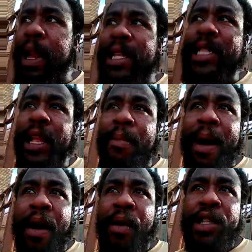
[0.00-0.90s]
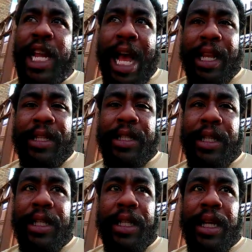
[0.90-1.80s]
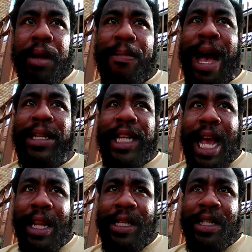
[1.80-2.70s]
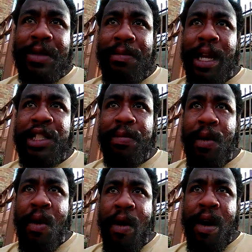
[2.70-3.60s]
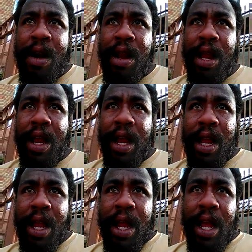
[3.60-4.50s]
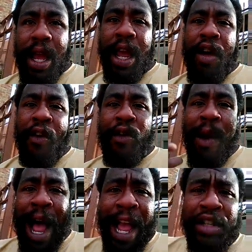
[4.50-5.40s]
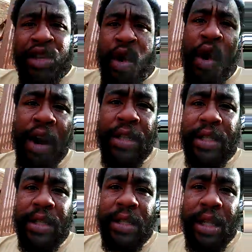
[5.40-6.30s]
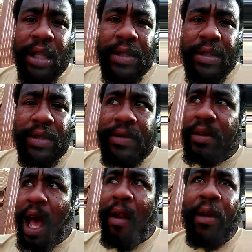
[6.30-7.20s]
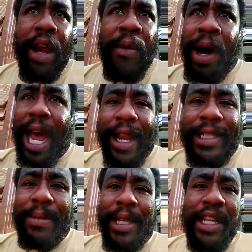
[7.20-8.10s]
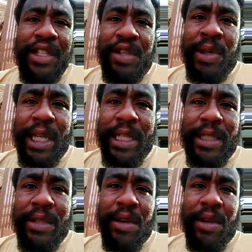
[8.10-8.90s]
I set up my own challenge. My challenge is much more, it overrides yours. I don't care what kind of temptation you is,